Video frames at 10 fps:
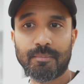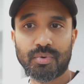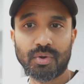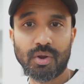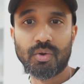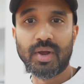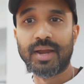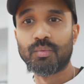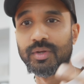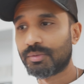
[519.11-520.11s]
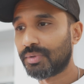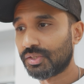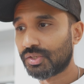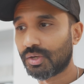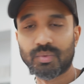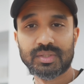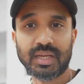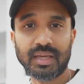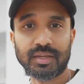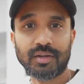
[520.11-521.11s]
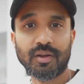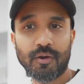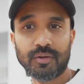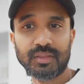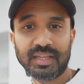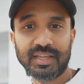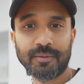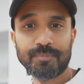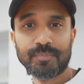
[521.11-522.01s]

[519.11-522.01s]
Pro and which picture was taken on the